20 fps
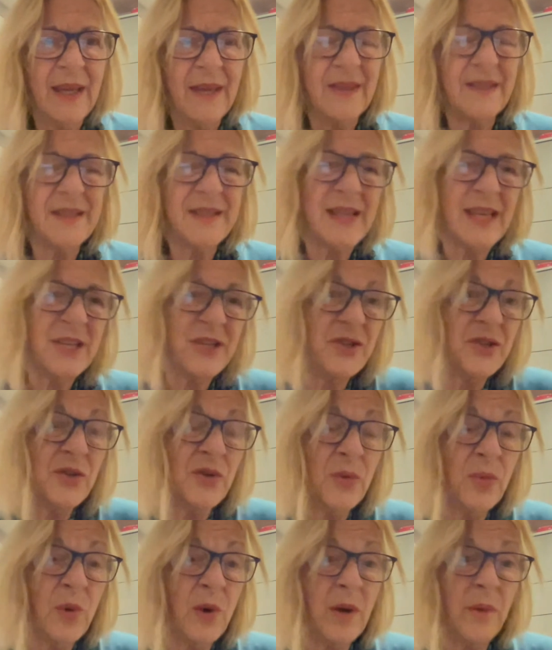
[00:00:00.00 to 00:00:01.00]
that says, you
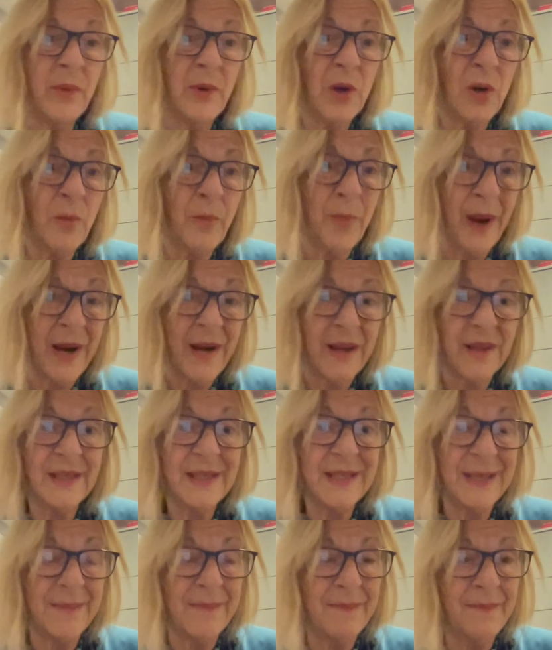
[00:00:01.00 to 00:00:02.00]
know what, we're all part of the
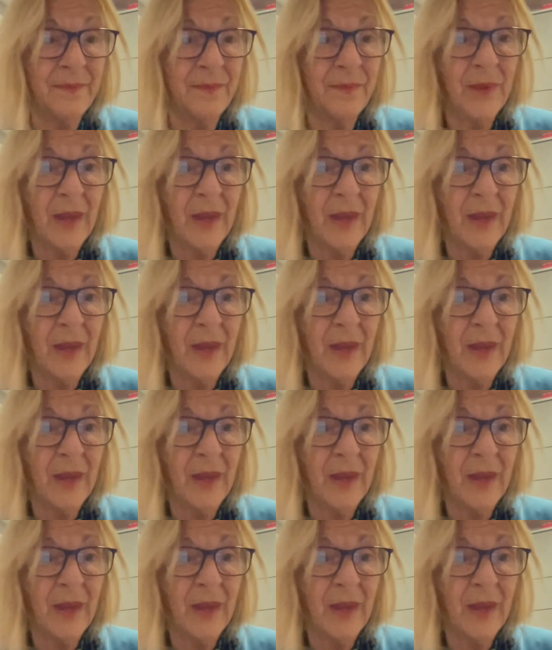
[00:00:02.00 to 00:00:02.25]
team